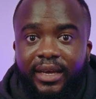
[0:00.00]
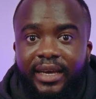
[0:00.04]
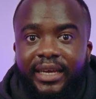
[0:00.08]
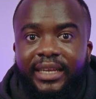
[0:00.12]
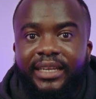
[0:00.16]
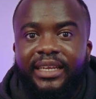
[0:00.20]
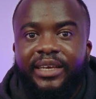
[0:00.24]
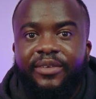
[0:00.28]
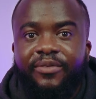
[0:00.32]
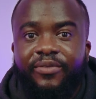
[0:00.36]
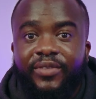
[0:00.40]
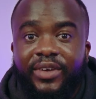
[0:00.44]
In
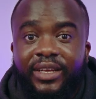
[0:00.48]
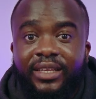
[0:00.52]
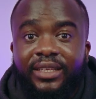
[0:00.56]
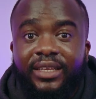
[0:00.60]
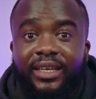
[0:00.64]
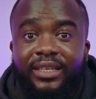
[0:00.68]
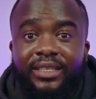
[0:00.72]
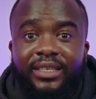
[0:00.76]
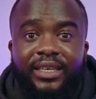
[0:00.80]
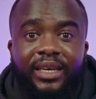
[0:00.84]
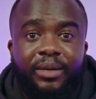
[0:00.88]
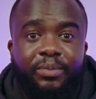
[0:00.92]
the event
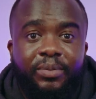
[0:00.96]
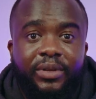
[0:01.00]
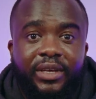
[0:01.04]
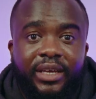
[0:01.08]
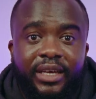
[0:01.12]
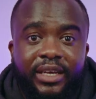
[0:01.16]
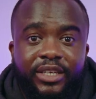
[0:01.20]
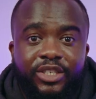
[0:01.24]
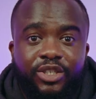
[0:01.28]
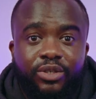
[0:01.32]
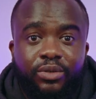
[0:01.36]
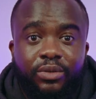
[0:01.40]
that the
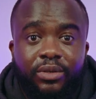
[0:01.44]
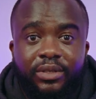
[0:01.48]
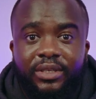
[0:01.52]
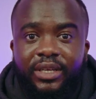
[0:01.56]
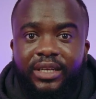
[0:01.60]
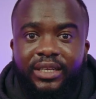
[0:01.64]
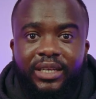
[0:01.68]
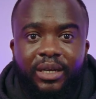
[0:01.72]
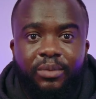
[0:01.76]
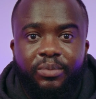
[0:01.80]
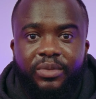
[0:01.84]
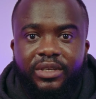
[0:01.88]
application or
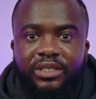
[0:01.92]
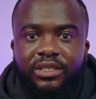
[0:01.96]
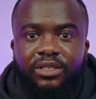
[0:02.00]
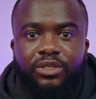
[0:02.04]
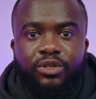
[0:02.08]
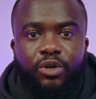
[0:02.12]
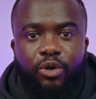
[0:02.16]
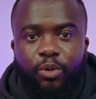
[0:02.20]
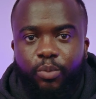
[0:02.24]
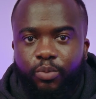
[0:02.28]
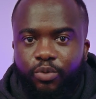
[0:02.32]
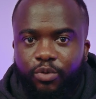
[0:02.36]
database is
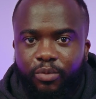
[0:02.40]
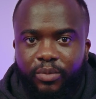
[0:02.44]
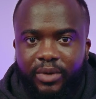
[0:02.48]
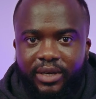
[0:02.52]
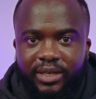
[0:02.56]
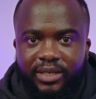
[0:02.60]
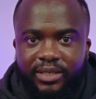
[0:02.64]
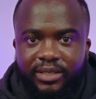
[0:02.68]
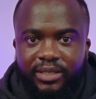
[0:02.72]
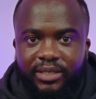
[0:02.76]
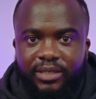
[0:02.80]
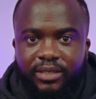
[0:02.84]

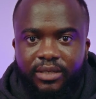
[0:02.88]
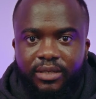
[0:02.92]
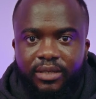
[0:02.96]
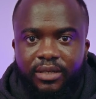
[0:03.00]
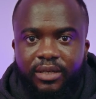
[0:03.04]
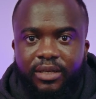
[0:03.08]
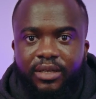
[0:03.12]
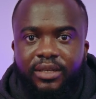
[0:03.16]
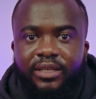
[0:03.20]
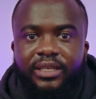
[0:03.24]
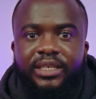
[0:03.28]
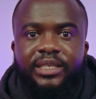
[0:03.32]
compromised,
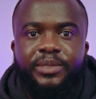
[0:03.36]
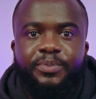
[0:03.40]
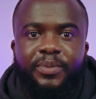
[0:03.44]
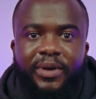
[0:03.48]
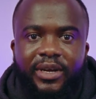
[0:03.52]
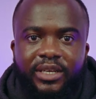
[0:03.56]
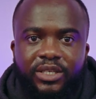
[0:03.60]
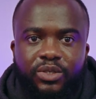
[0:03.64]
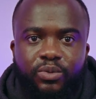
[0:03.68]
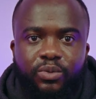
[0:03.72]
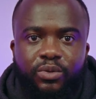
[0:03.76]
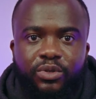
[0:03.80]
these
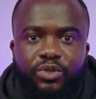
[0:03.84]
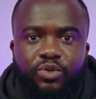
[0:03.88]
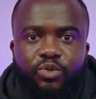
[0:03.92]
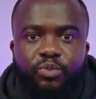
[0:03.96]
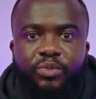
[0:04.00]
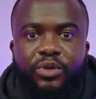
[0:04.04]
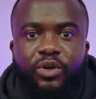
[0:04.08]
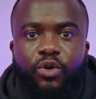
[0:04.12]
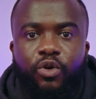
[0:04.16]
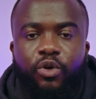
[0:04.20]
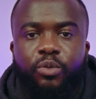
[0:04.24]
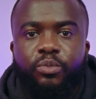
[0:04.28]
passwords will
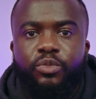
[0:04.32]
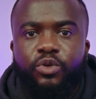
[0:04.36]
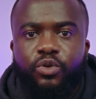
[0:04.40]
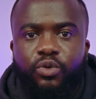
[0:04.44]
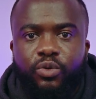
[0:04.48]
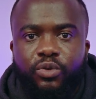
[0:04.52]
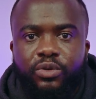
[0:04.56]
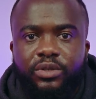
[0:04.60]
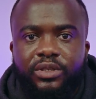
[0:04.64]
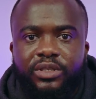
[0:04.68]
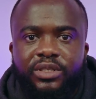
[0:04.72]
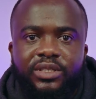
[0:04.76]
become
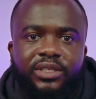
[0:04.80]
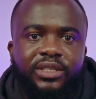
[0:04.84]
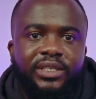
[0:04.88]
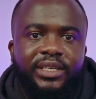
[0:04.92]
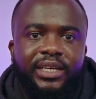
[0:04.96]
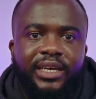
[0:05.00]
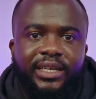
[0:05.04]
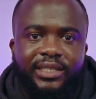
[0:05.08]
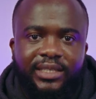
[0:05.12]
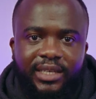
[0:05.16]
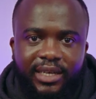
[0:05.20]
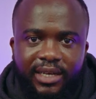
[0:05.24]
known to
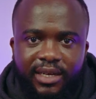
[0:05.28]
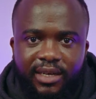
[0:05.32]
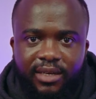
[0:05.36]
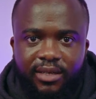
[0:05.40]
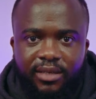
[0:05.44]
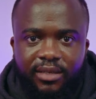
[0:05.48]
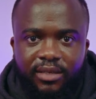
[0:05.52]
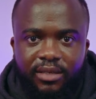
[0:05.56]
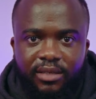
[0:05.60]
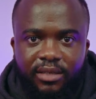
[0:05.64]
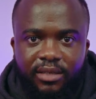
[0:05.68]
the attacker.